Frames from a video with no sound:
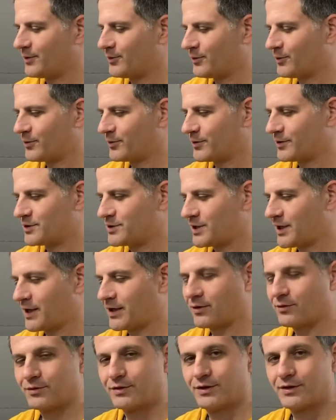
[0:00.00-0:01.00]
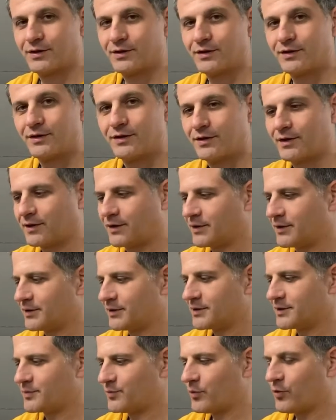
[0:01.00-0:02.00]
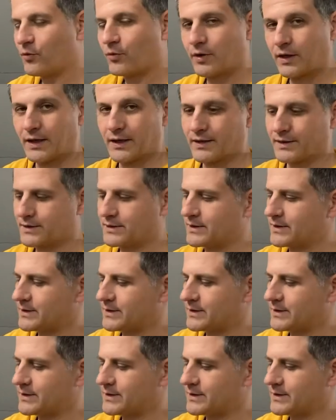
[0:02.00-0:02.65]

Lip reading: or check on the spoke lengths.